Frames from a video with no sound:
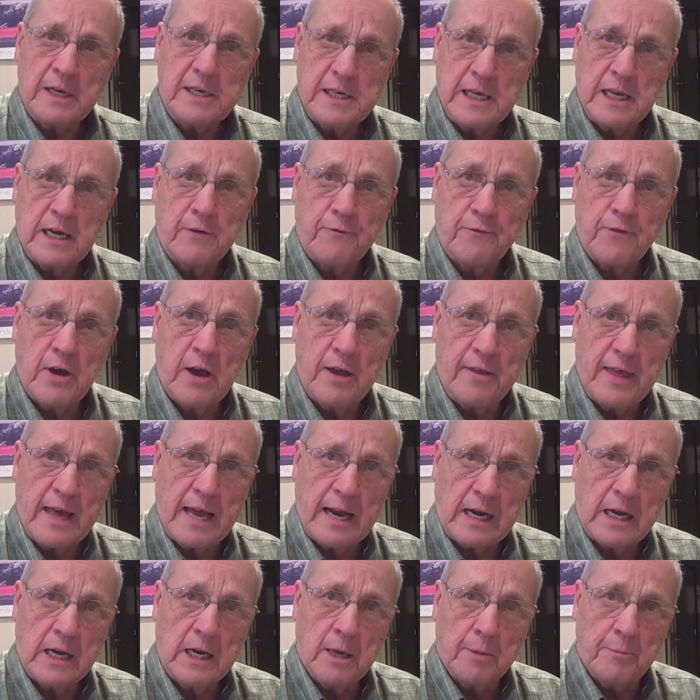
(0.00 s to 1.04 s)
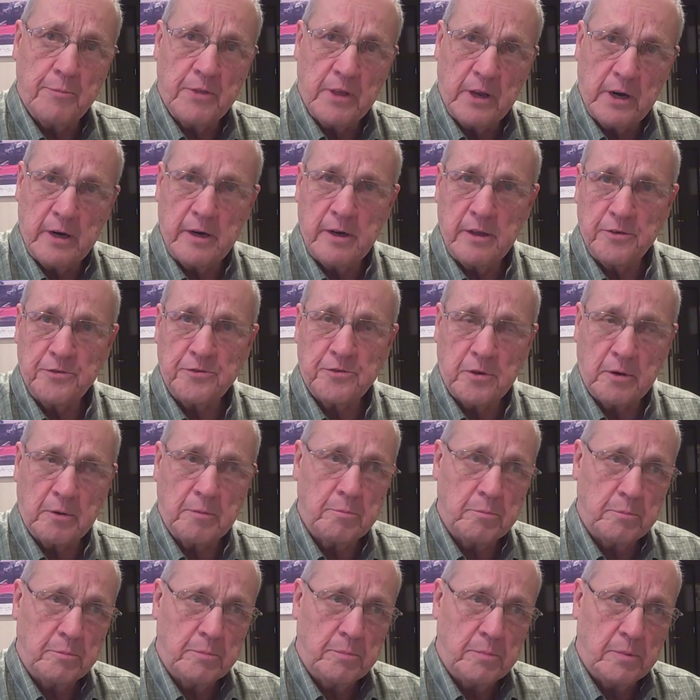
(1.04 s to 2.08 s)
identify that clip that it is
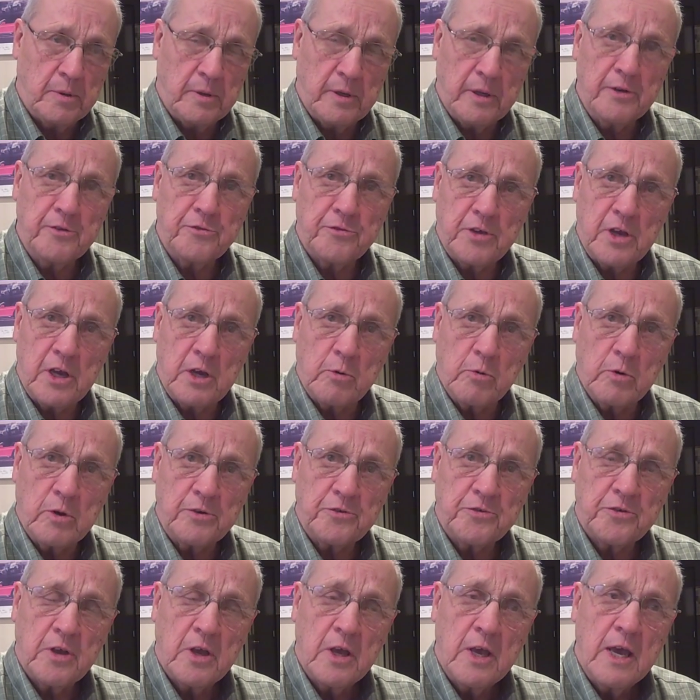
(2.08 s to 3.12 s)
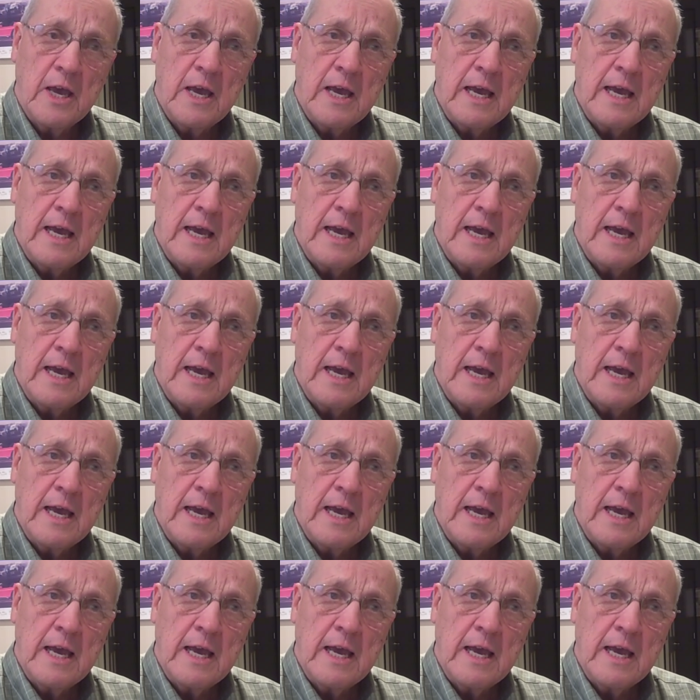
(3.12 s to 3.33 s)
in sequence,